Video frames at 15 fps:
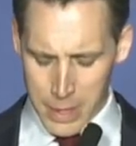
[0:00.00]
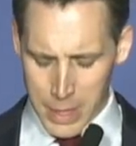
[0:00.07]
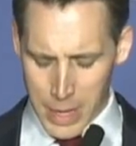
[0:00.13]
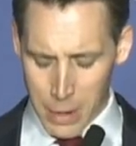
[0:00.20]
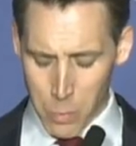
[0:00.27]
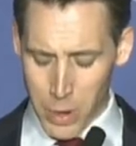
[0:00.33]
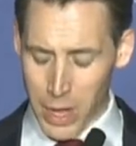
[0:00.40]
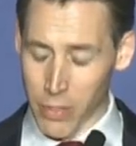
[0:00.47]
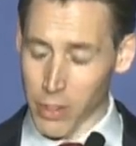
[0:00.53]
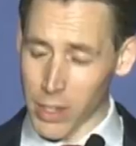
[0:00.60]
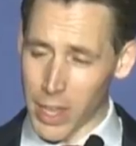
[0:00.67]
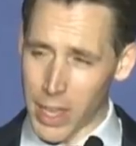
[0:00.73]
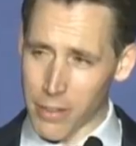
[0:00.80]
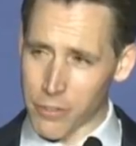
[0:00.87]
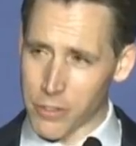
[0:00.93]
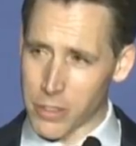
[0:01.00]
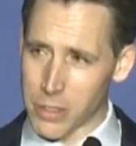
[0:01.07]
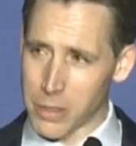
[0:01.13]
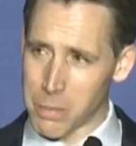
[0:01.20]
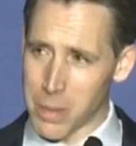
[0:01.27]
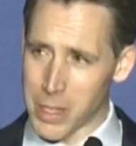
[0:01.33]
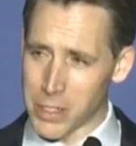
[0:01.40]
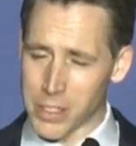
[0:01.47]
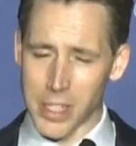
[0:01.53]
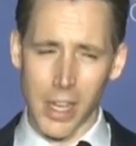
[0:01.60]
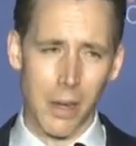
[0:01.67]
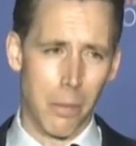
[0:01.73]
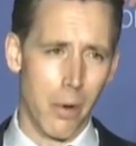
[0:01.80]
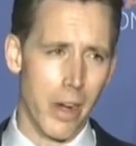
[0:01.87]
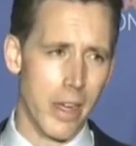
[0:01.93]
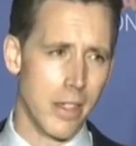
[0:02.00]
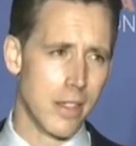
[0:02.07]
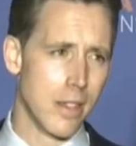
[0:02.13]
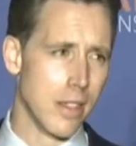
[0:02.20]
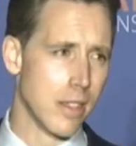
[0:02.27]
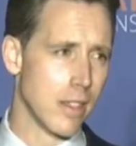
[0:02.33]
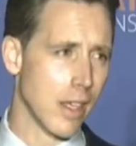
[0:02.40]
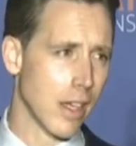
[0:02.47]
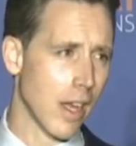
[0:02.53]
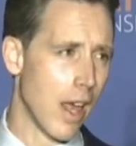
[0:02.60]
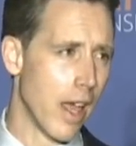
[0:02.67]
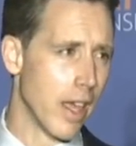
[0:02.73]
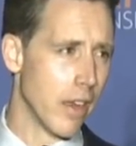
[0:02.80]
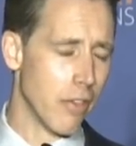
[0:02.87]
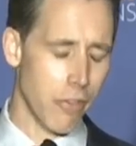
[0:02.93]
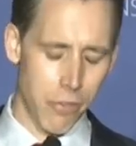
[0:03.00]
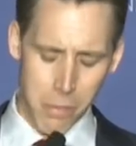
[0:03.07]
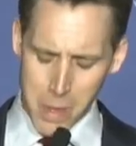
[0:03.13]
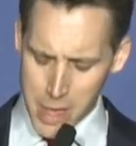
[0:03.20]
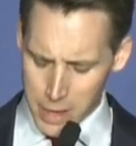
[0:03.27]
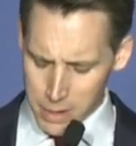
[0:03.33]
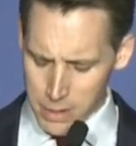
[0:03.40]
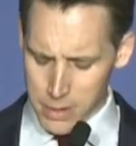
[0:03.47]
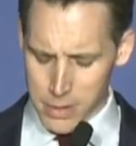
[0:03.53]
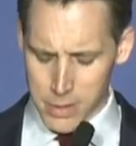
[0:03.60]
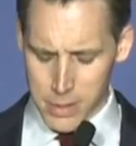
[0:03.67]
And while the left may celebrate this decline of men,